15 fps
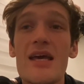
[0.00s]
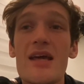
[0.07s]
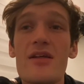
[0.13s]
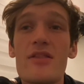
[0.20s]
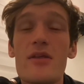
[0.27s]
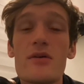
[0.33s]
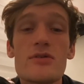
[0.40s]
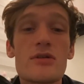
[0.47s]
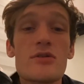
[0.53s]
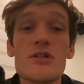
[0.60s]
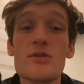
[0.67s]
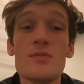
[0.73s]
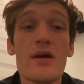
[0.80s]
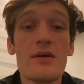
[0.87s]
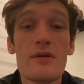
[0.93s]
those are
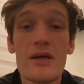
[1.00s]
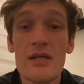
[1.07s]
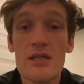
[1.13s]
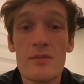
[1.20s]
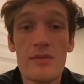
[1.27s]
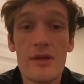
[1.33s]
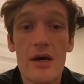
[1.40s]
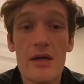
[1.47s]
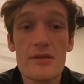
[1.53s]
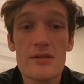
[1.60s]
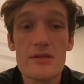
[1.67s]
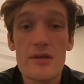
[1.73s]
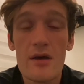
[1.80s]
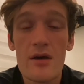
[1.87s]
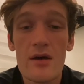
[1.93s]
just my random
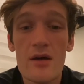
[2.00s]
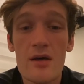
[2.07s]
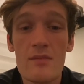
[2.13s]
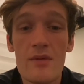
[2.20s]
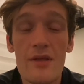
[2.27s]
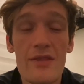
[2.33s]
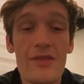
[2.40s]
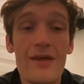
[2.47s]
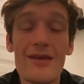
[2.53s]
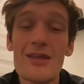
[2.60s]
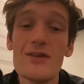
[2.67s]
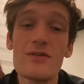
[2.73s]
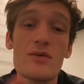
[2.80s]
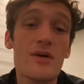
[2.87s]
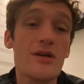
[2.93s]
thoughts. Um, thank
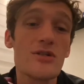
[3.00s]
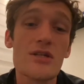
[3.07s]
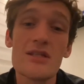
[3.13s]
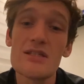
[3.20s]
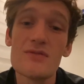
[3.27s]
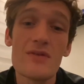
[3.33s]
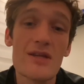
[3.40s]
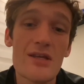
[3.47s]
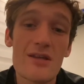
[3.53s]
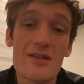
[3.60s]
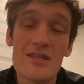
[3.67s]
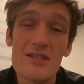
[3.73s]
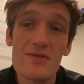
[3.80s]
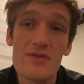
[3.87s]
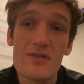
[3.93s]
you for watching this video,
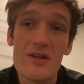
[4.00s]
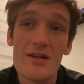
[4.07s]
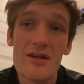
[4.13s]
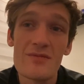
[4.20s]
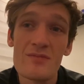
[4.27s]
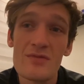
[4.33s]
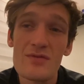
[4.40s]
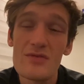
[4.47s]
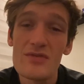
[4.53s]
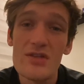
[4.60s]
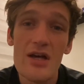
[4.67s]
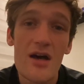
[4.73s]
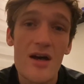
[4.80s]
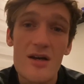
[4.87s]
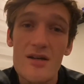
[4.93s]
this um,
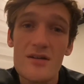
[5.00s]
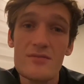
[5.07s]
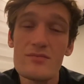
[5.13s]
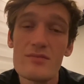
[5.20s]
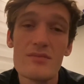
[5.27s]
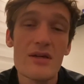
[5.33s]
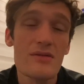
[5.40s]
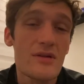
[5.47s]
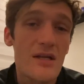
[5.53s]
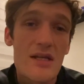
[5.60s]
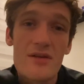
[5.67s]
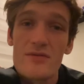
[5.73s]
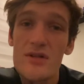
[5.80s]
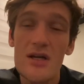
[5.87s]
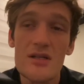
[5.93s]
vlog. My
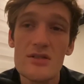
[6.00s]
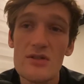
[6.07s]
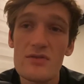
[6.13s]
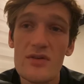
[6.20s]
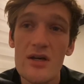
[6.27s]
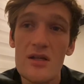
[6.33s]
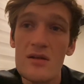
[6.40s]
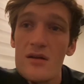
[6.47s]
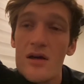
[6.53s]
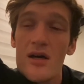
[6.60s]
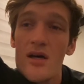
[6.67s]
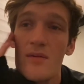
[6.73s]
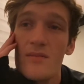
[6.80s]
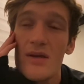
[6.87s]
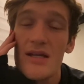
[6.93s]
reading vlogs are fun.
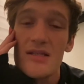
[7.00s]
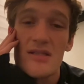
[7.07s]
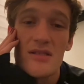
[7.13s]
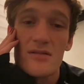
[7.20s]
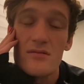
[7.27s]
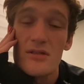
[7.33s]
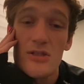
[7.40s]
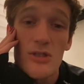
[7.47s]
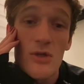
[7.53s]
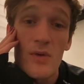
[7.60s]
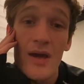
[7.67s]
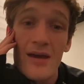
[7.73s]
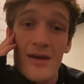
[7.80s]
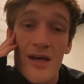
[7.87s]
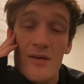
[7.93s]
Um, it's two A
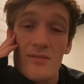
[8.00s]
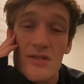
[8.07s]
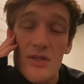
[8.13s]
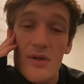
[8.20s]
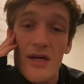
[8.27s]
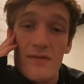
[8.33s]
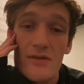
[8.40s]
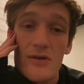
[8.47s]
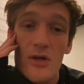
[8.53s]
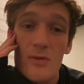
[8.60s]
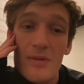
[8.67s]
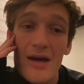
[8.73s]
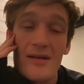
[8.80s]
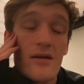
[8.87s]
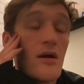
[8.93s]
M, so I have to go to
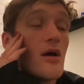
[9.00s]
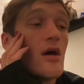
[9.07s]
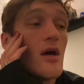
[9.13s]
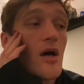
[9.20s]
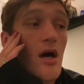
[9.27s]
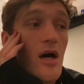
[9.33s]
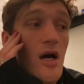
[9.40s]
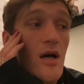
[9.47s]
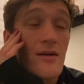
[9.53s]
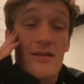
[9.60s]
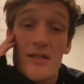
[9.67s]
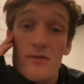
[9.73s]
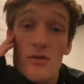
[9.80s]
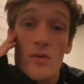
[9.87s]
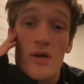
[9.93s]
bed, uh, because
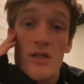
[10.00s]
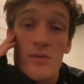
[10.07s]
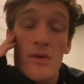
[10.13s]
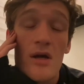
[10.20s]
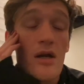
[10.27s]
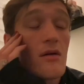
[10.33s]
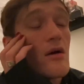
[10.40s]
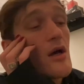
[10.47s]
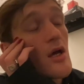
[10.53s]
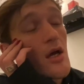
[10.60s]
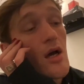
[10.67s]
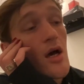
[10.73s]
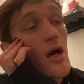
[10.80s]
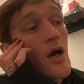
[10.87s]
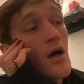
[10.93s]
I have to work tomorrow.
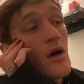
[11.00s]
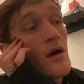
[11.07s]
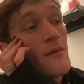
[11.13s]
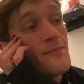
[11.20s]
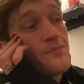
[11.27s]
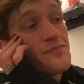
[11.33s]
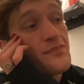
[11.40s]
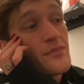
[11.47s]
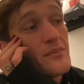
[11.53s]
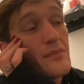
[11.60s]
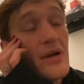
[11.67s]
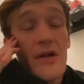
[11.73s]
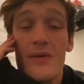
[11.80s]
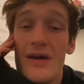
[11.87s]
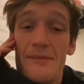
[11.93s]
Um, but
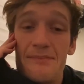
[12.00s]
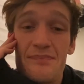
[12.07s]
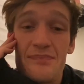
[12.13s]
anyway,